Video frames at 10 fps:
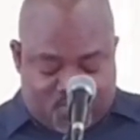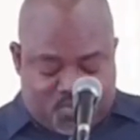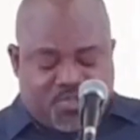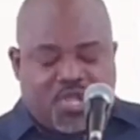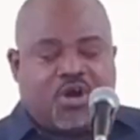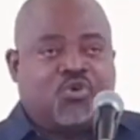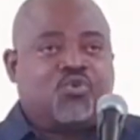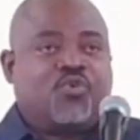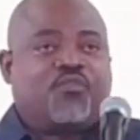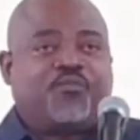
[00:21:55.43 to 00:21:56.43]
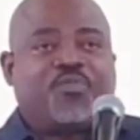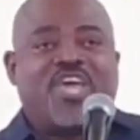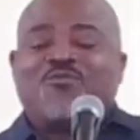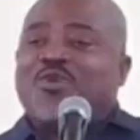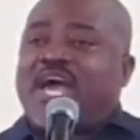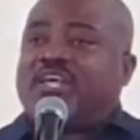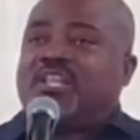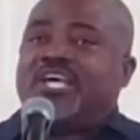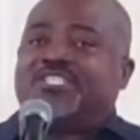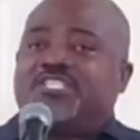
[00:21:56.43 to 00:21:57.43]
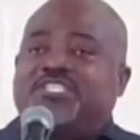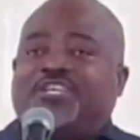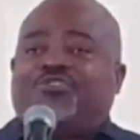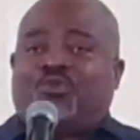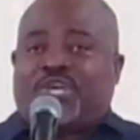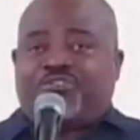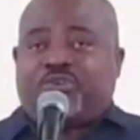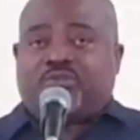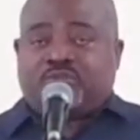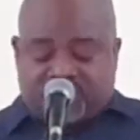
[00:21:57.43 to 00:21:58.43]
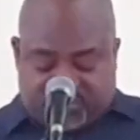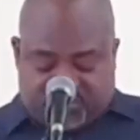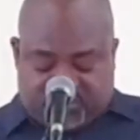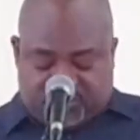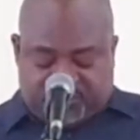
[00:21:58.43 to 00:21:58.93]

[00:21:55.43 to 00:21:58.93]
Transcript: Now, if we analyze these situations,